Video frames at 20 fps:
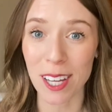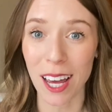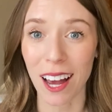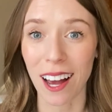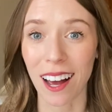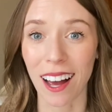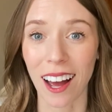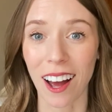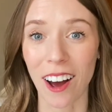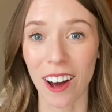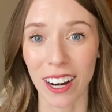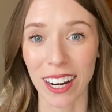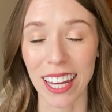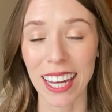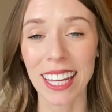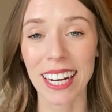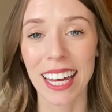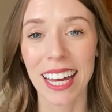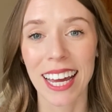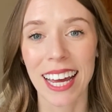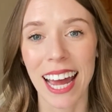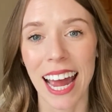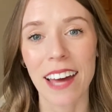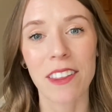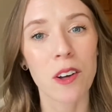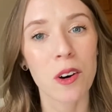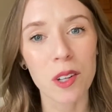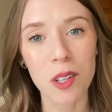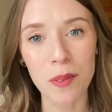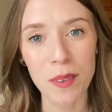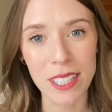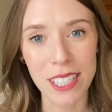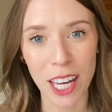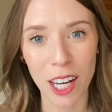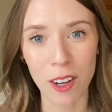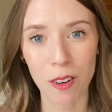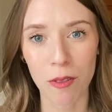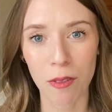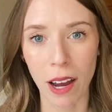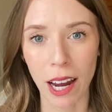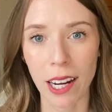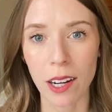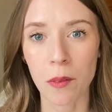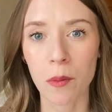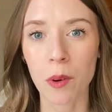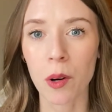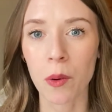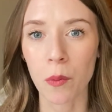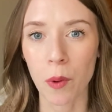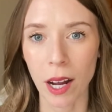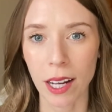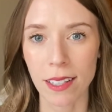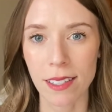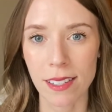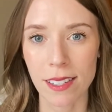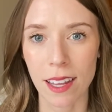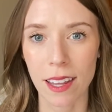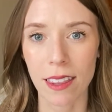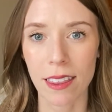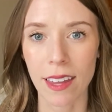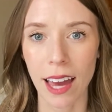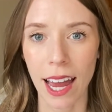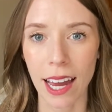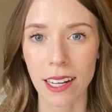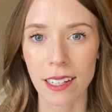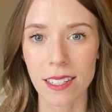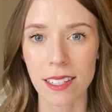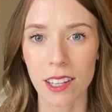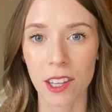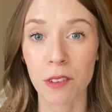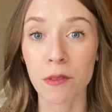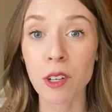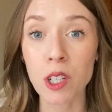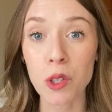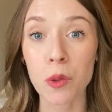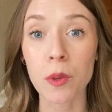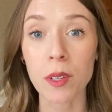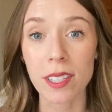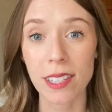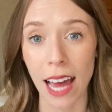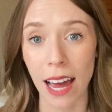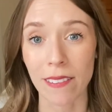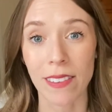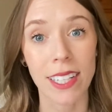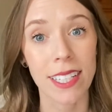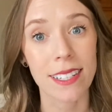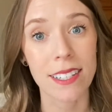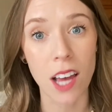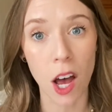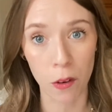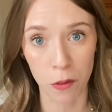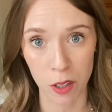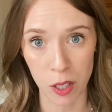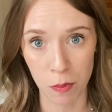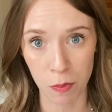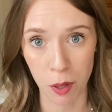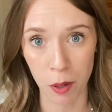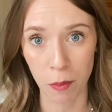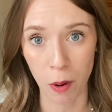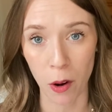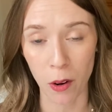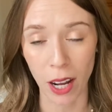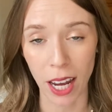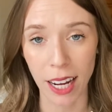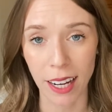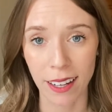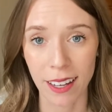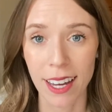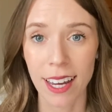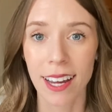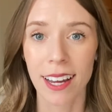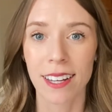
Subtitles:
on it, and the only ones I could find were ones that the Virtual Savvy itself was promoting.